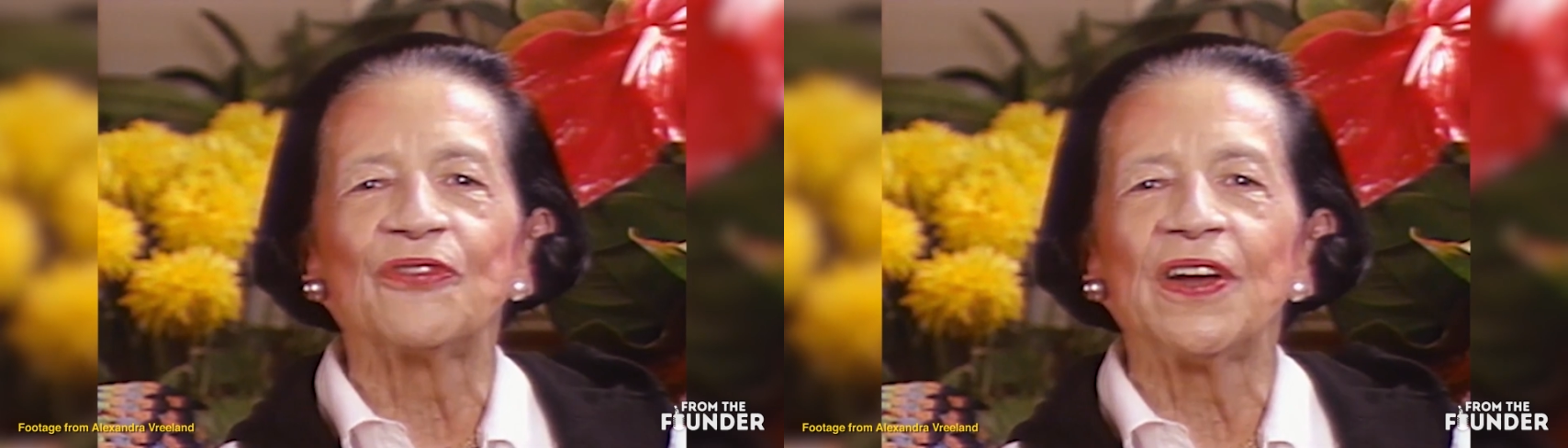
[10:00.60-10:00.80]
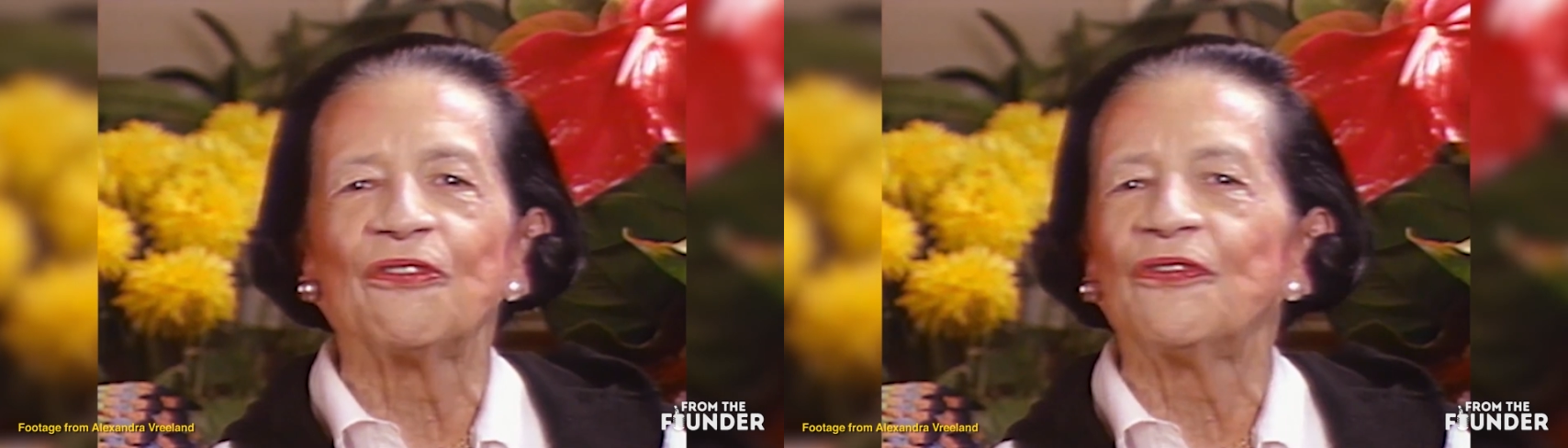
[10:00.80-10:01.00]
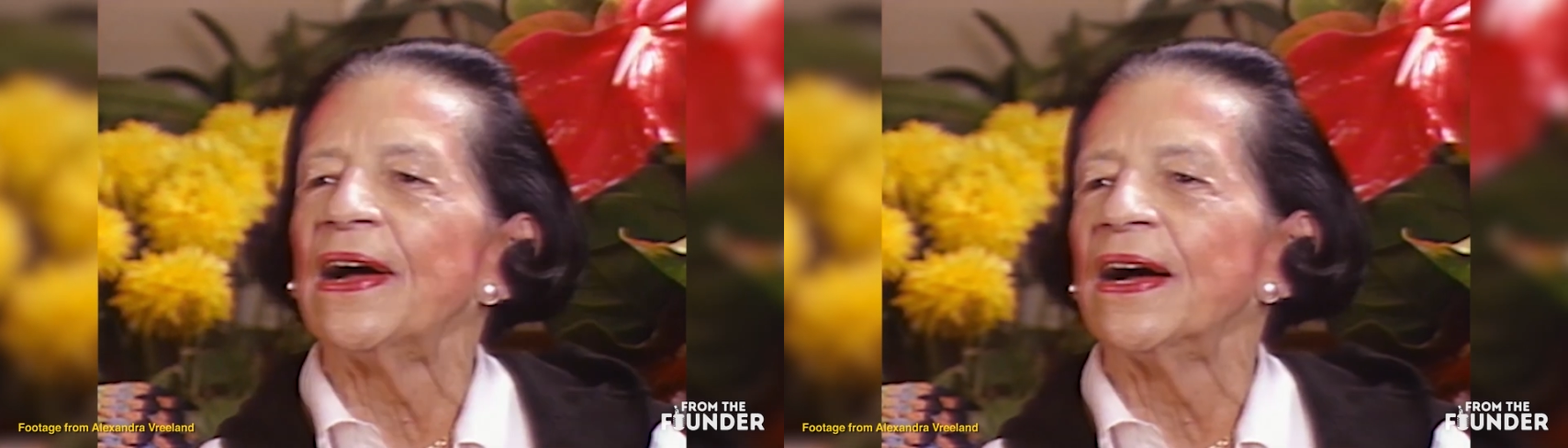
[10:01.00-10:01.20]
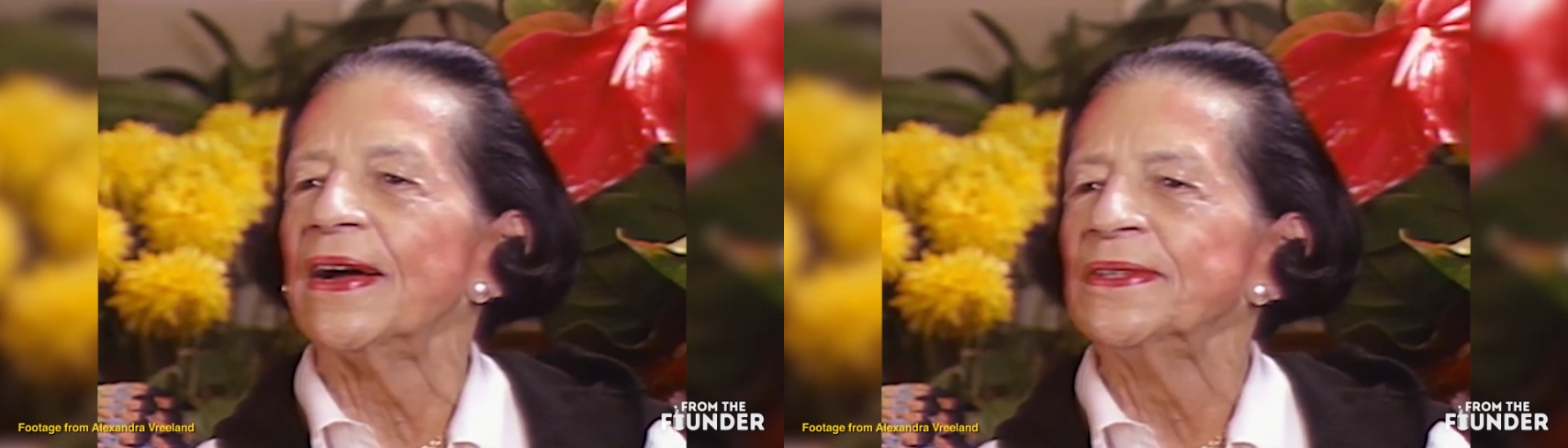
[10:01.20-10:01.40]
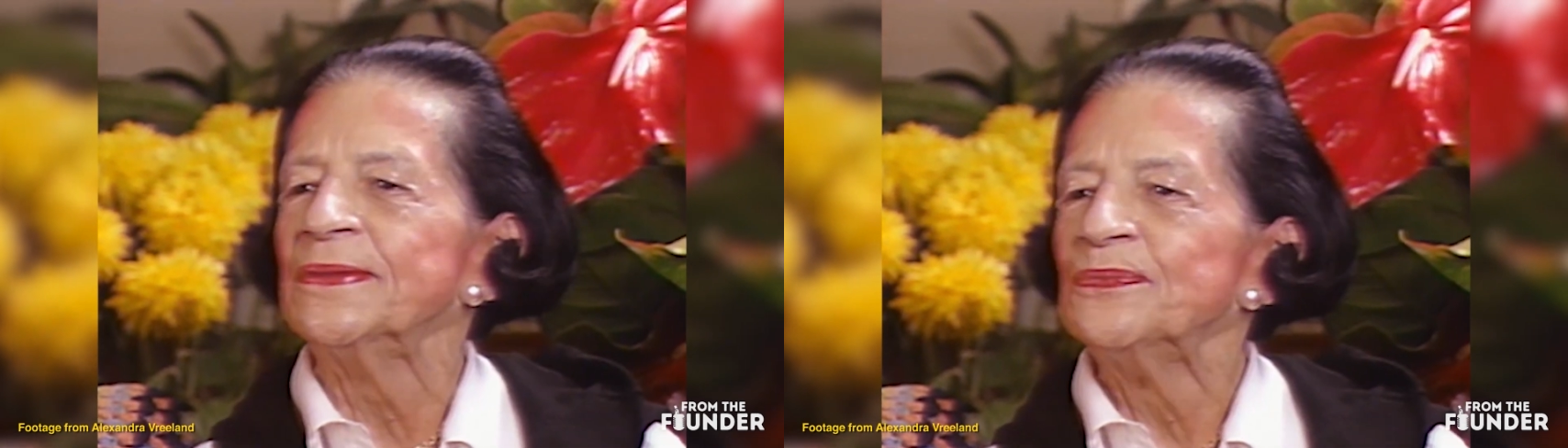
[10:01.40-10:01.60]
used to
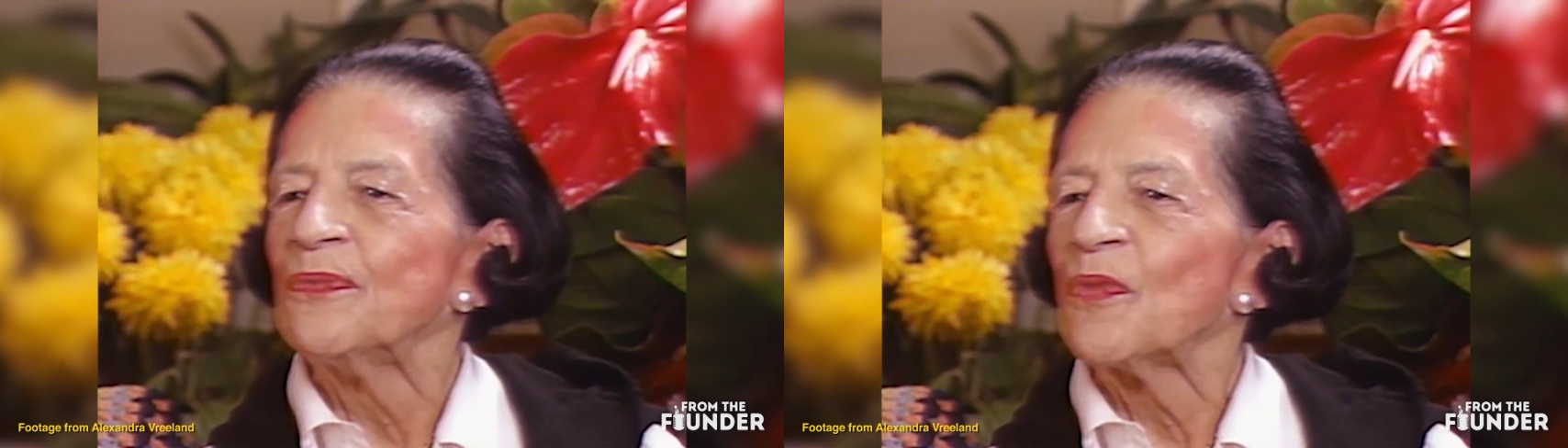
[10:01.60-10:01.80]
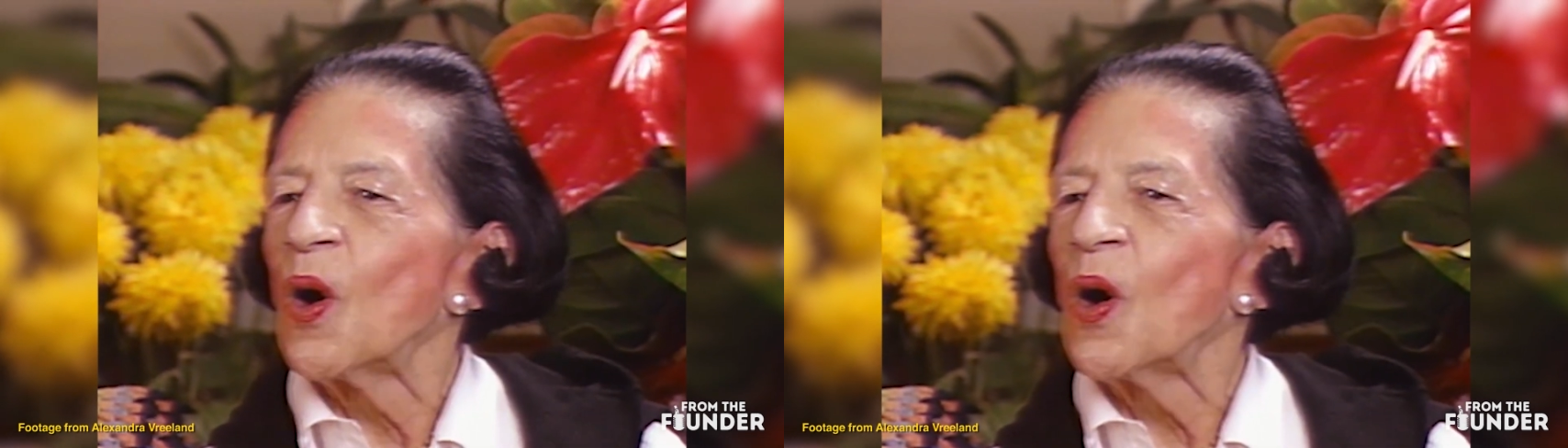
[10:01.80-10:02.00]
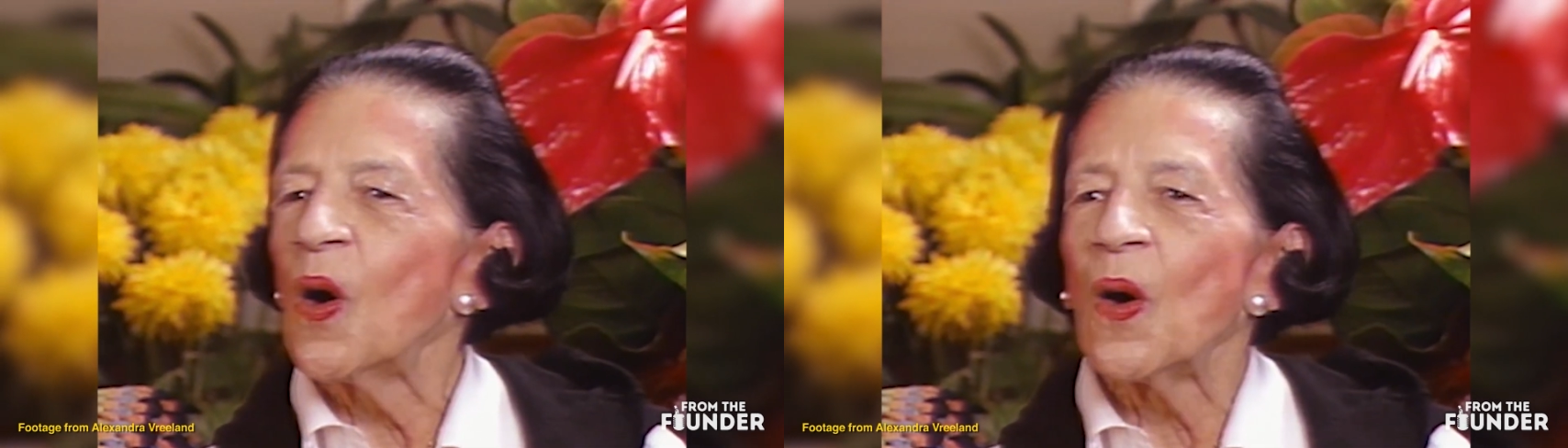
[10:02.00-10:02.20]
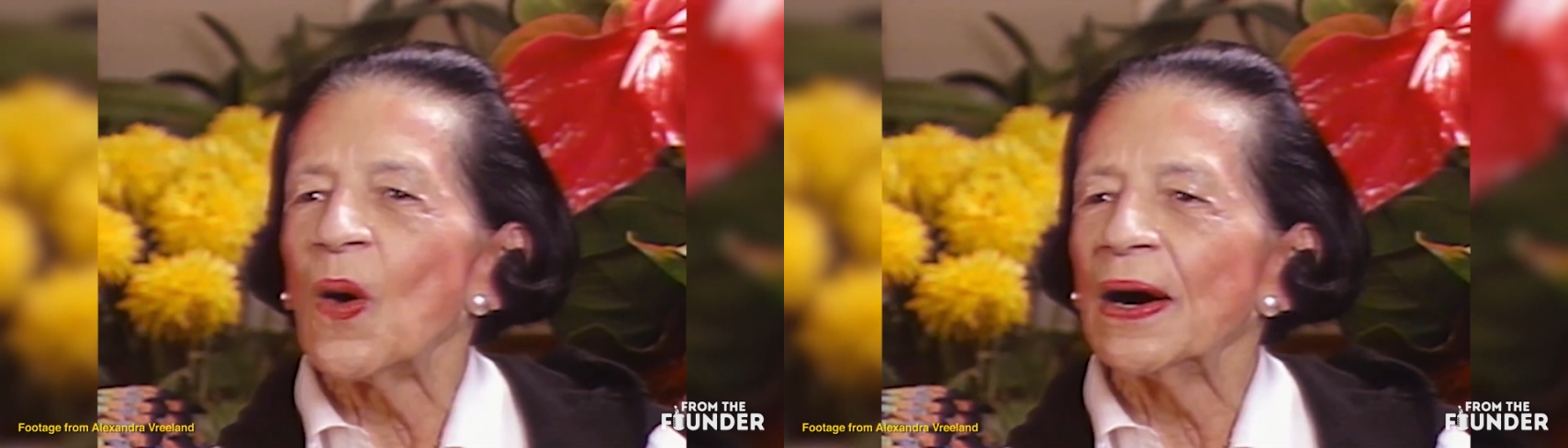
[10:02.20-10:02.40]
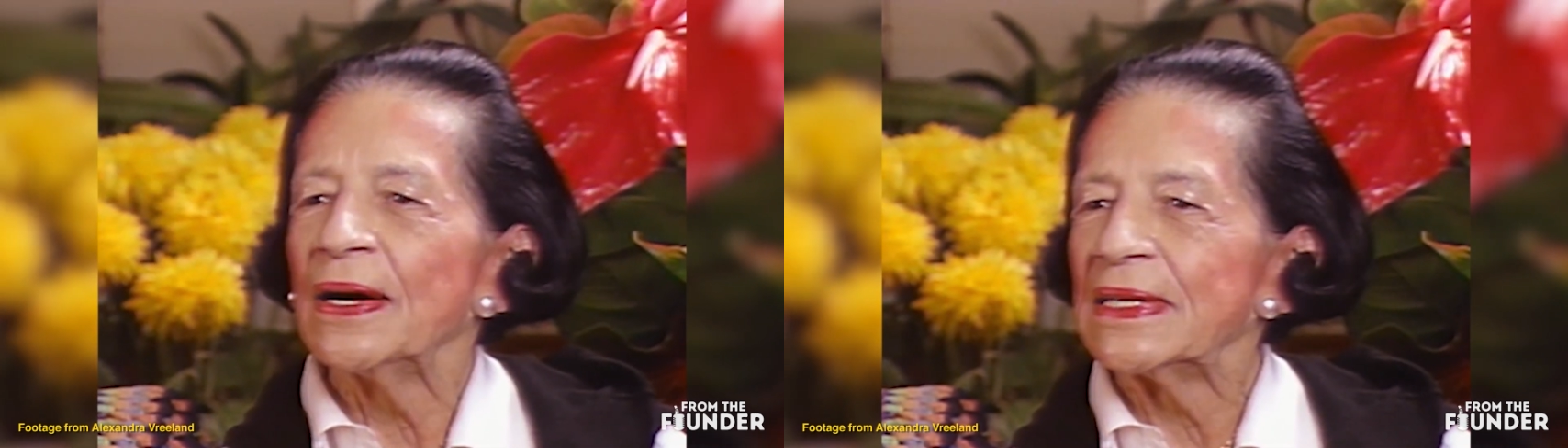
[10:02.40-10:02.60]
be the
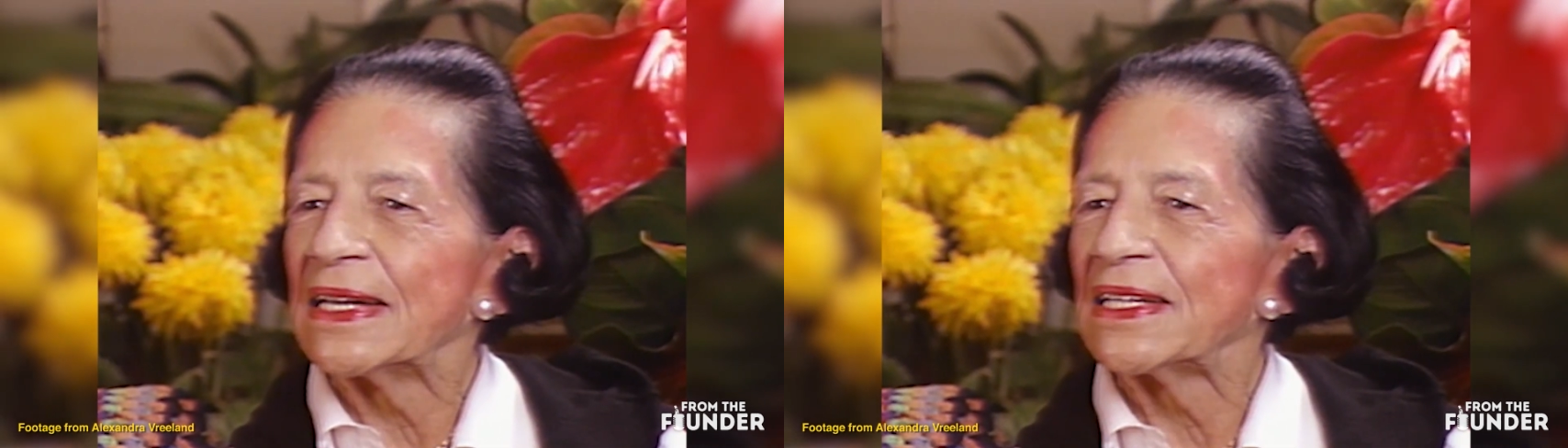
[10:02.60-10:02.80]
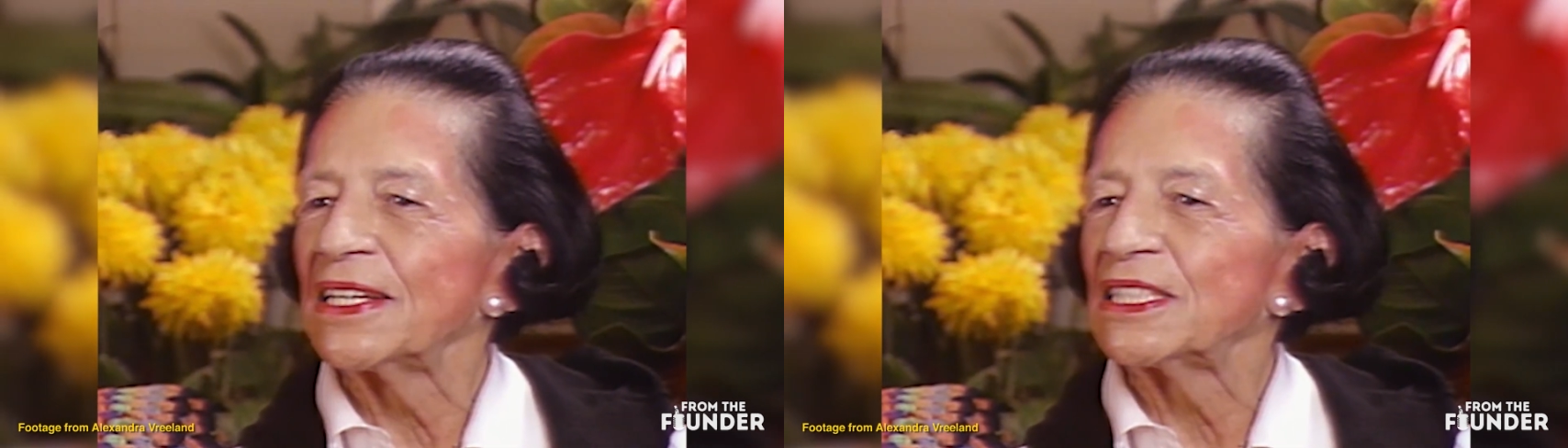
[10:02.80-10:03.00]
director of the